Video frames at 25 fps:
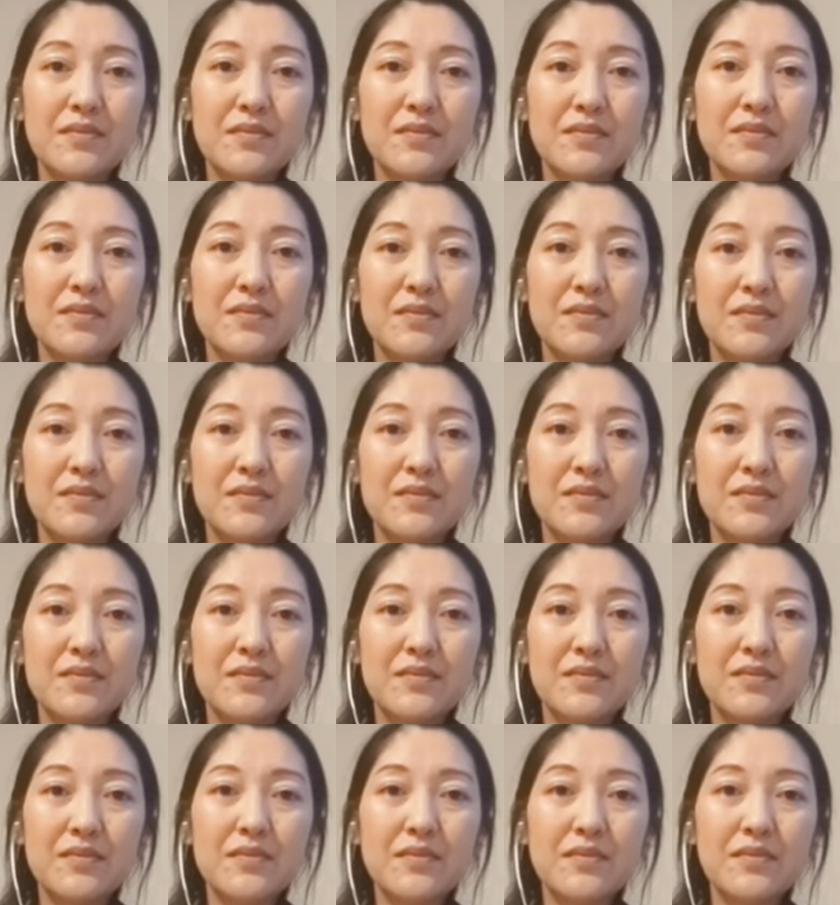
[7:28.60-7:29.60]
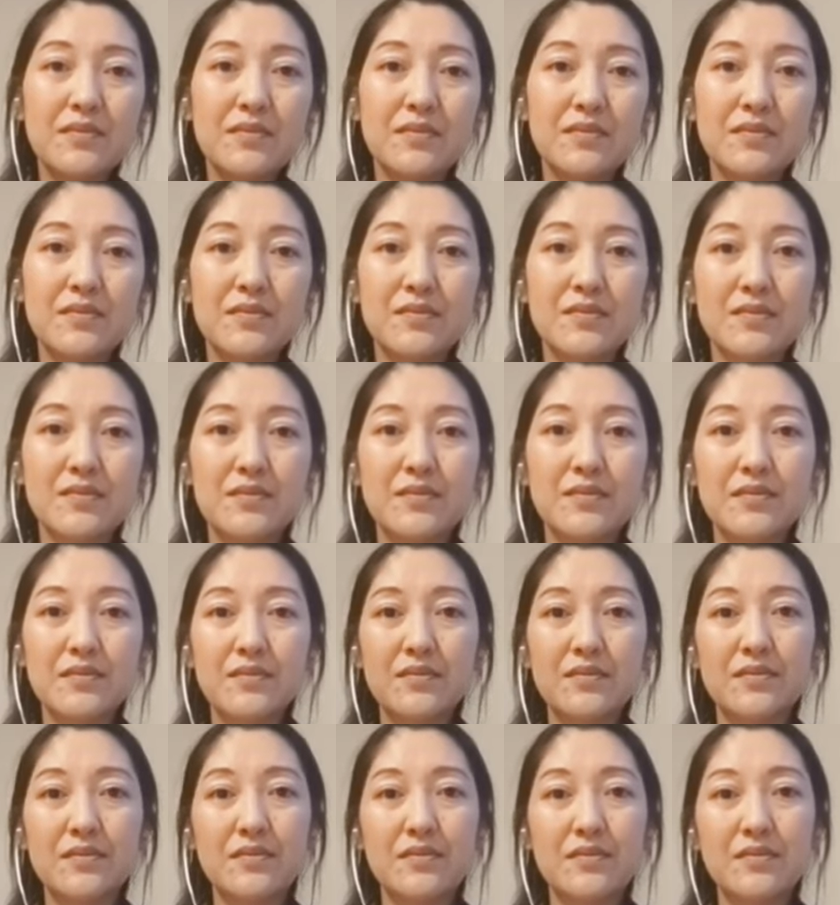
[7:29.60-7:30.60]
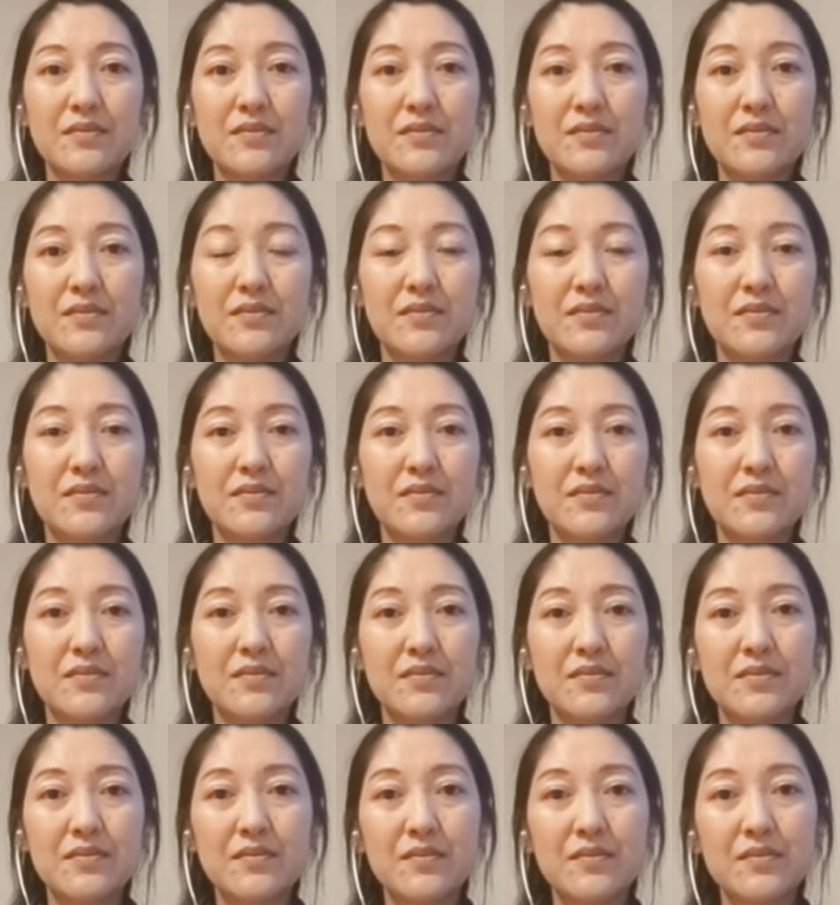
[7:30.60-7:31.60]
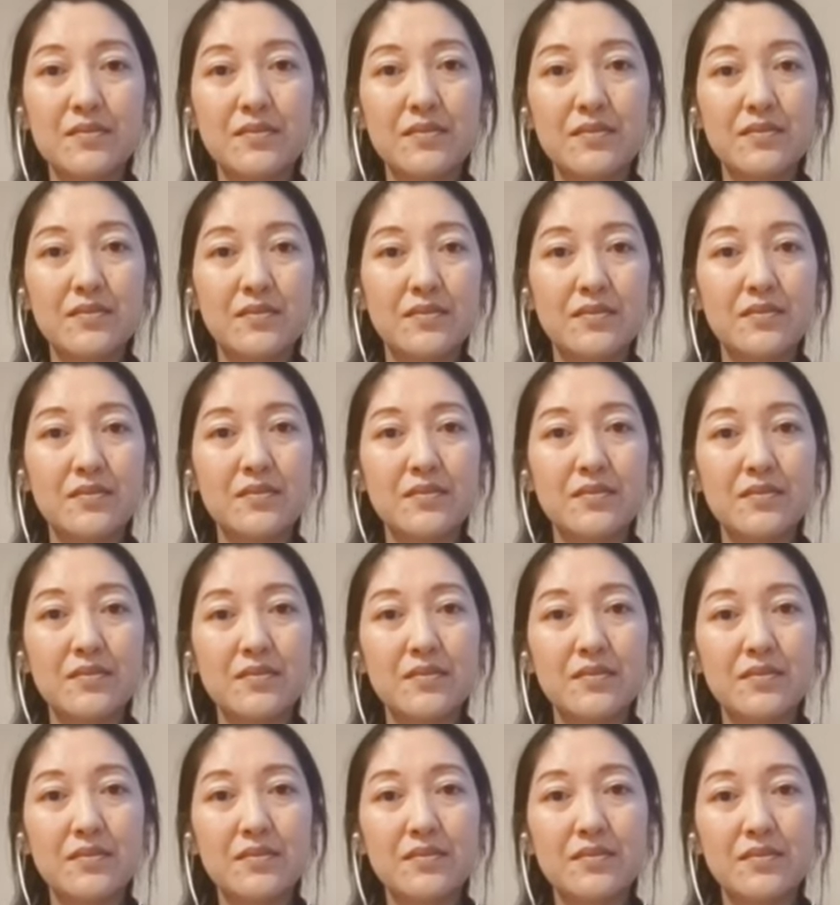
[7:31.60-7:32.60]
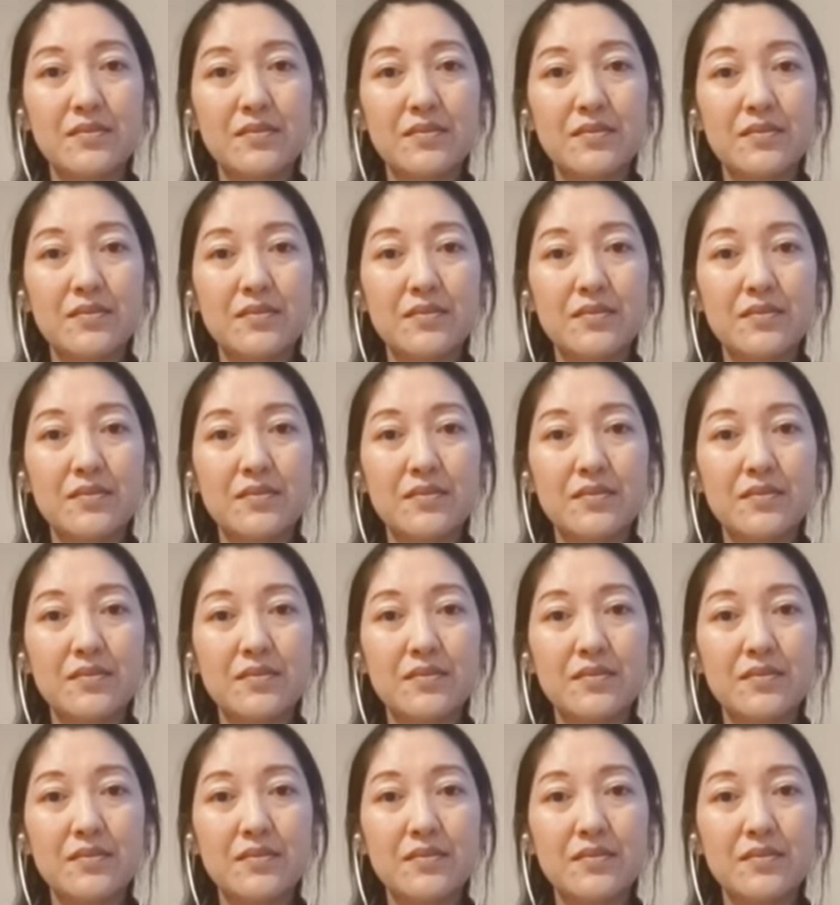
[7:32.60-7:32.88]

No words are spoken by the person on screen.